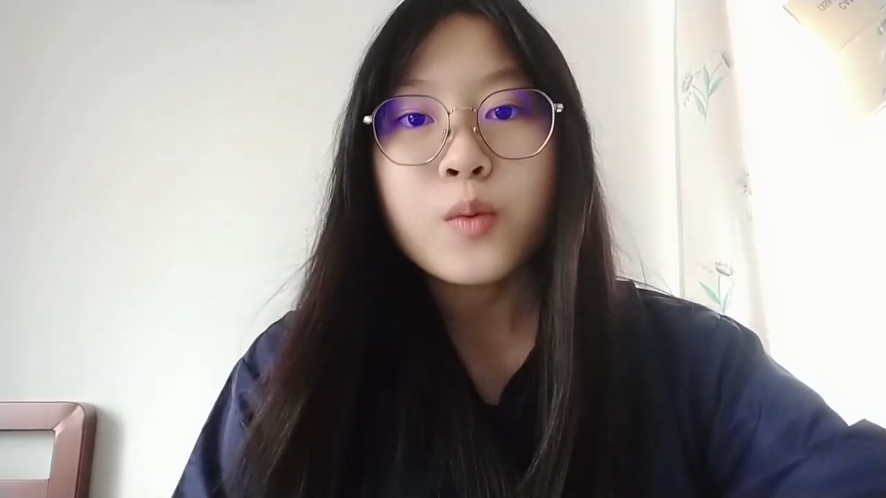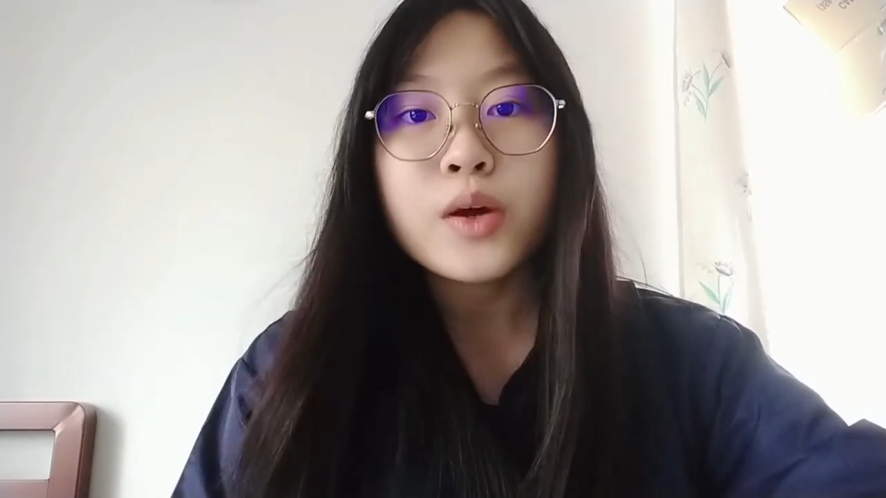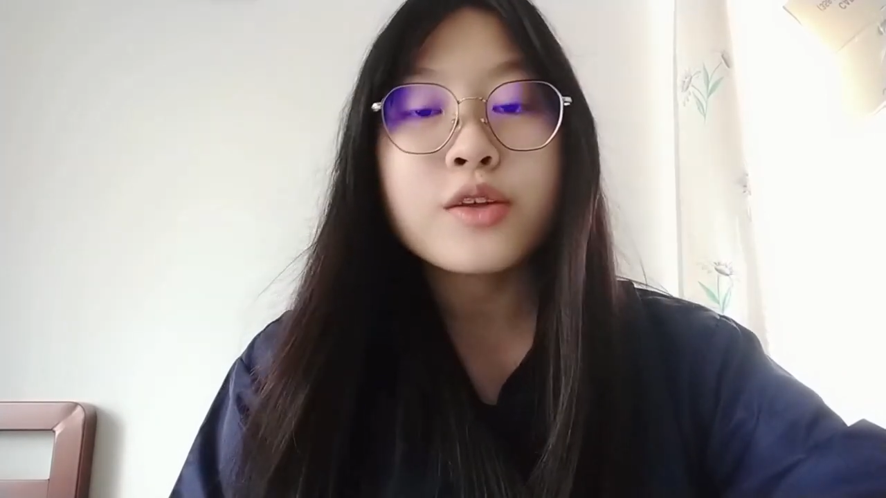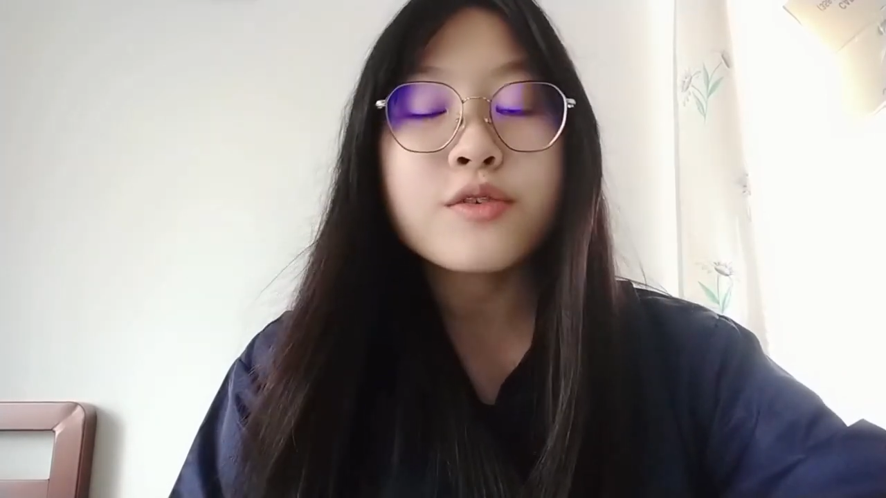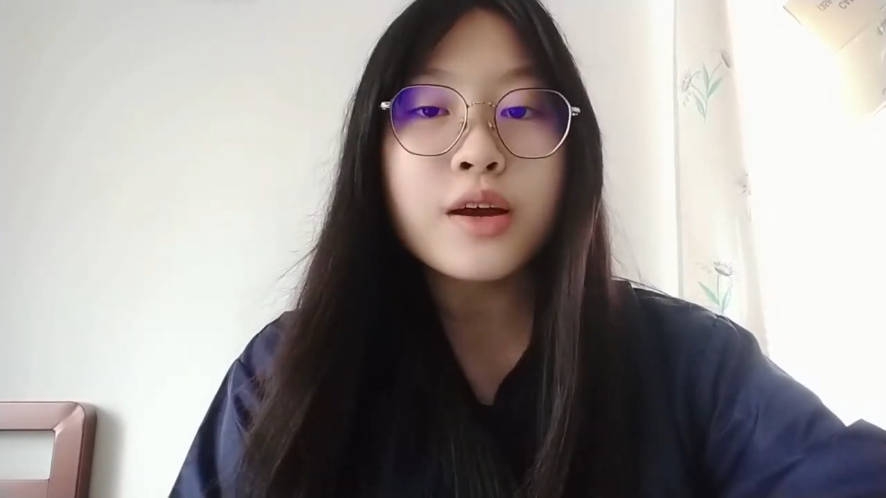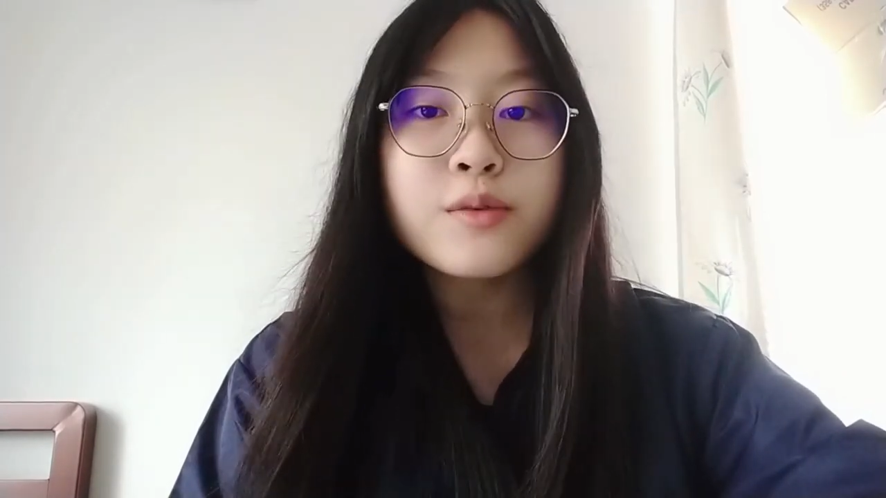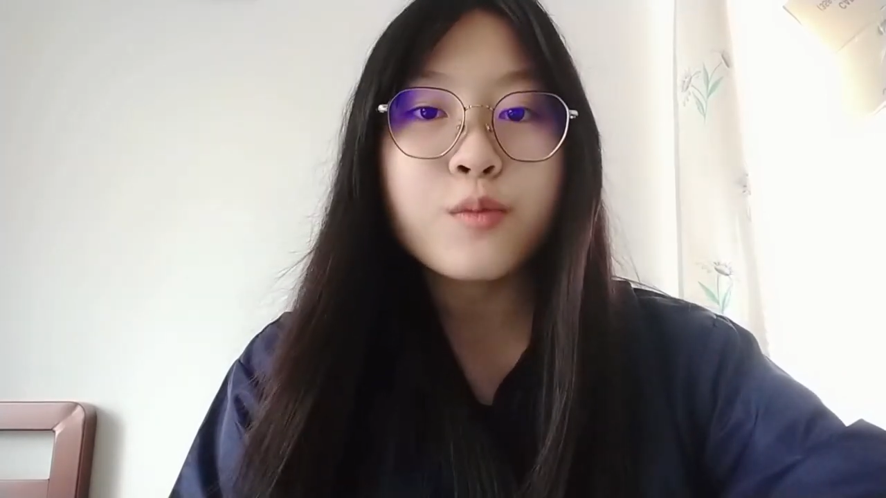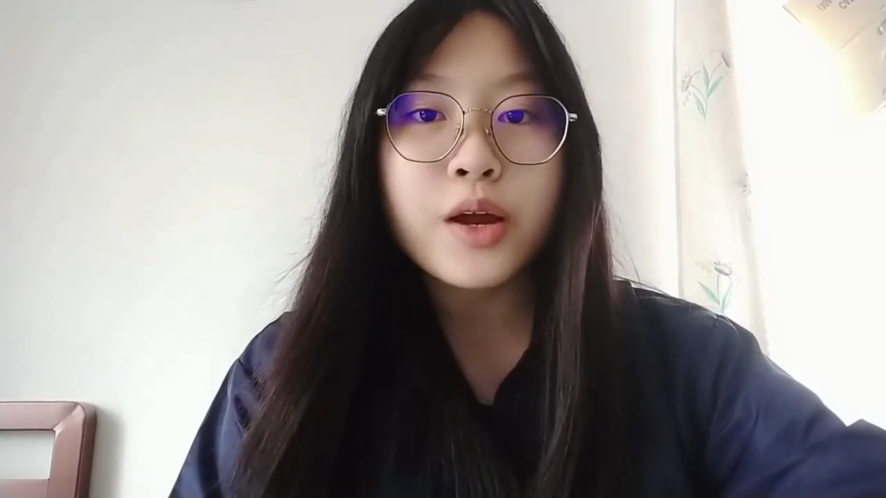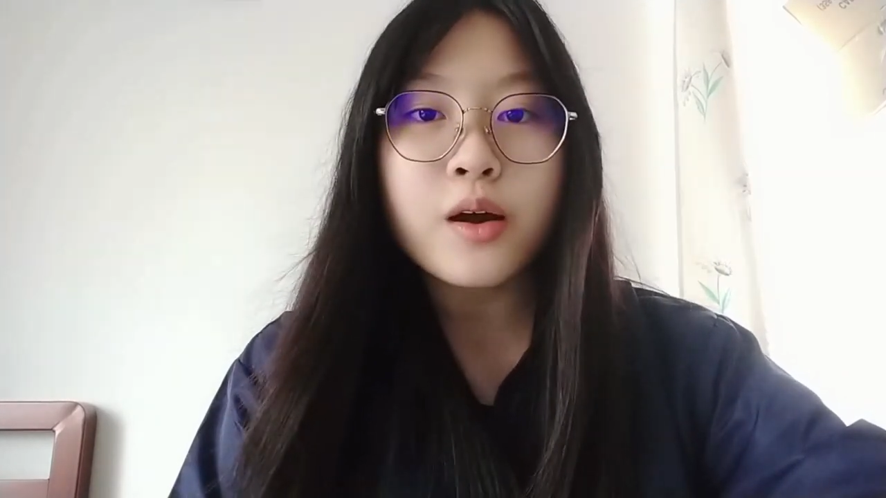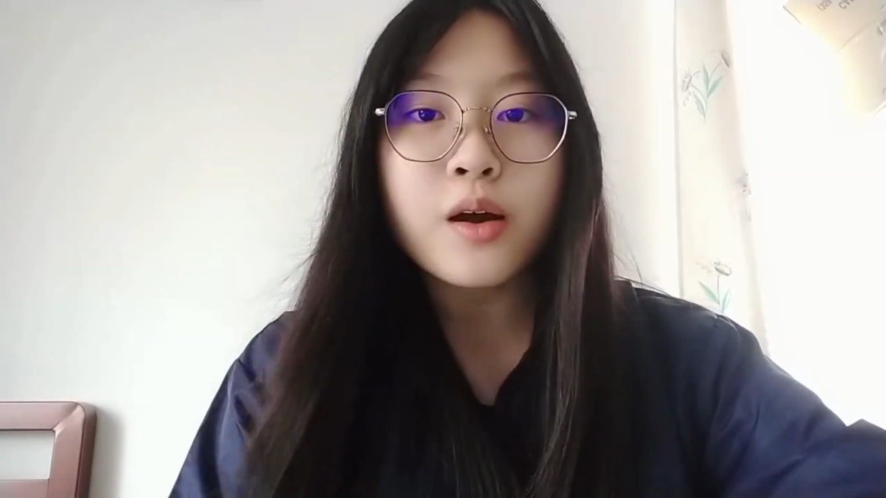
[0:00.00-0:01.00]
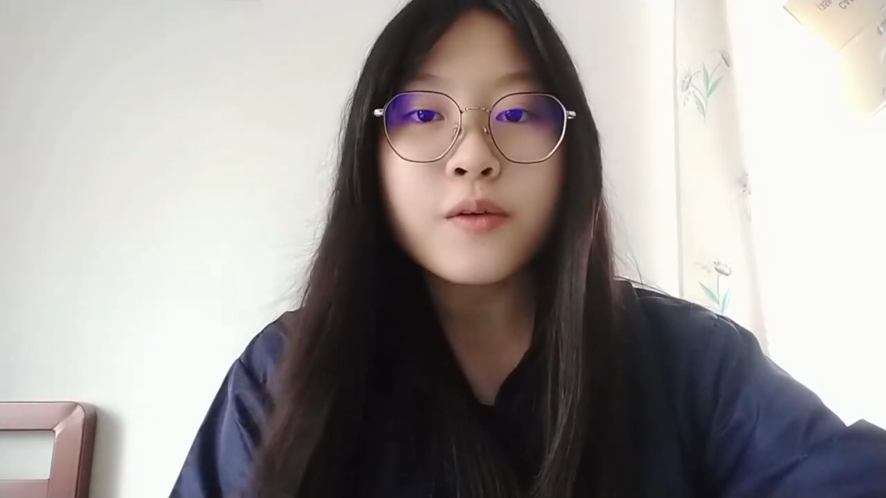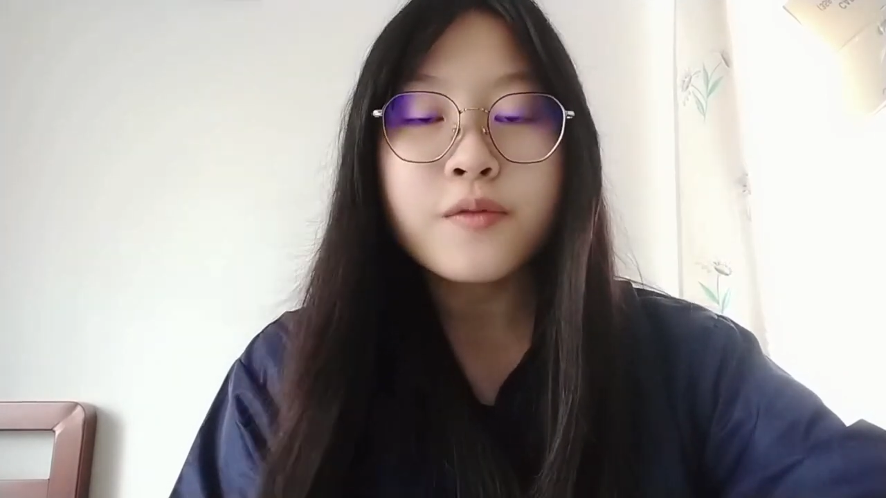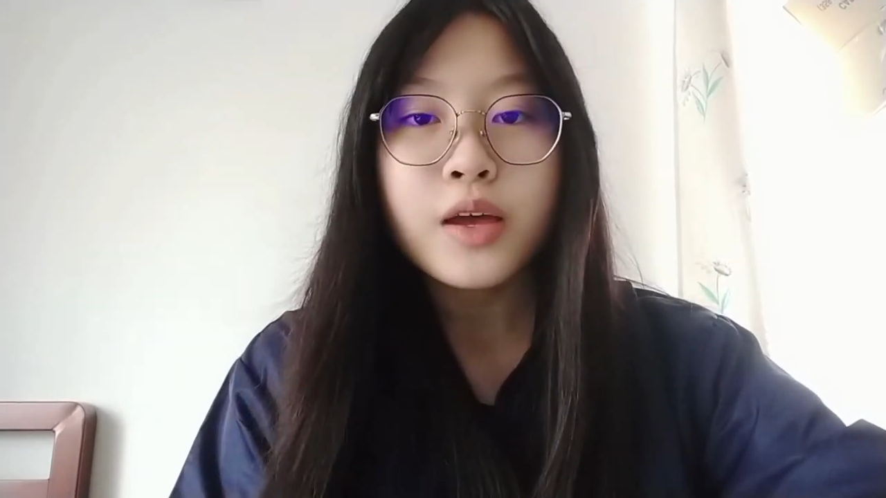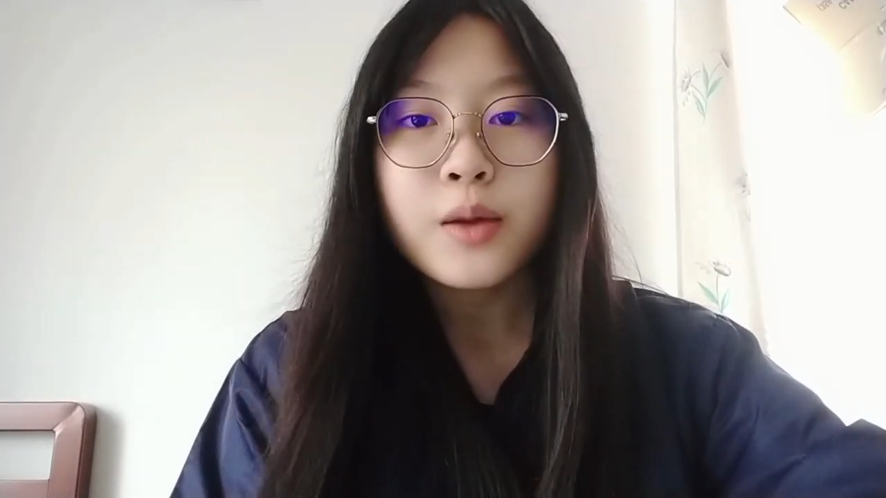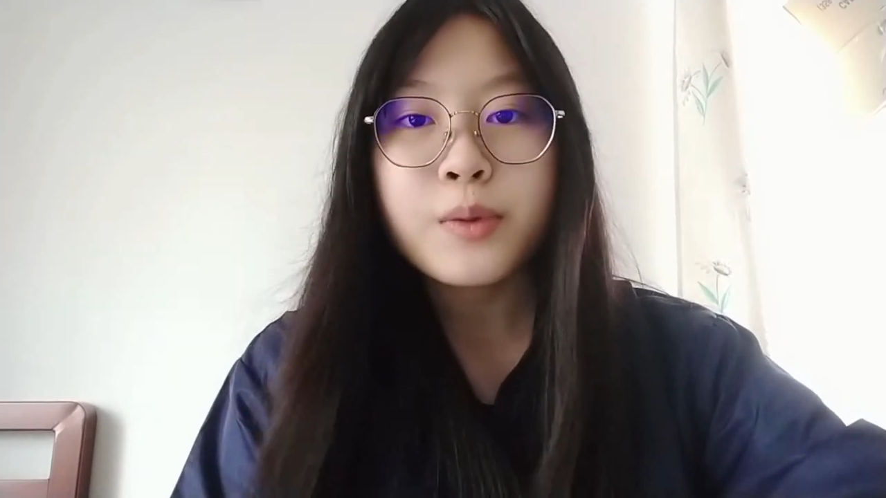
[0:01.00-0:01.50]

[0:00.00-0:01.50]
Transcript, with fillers: When the drug wears off,